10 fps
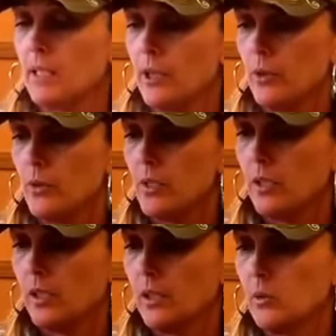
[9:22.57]
those, you
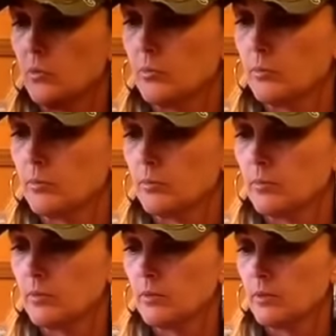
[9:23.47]
know?
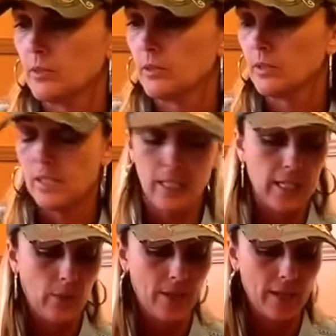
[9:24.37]

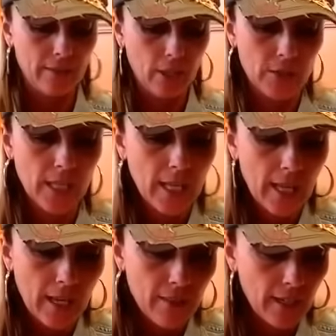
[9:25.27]
Anyway, I got those.
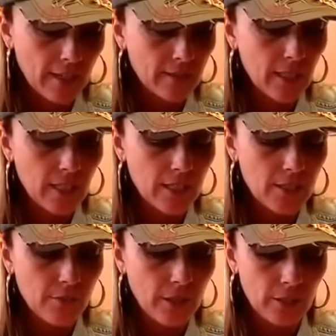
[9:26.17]
And then I got these
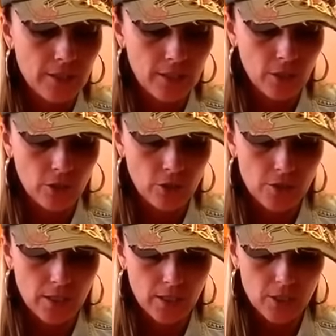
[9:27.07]
felt stickers
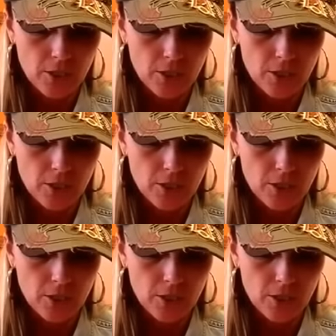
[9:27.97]
and it's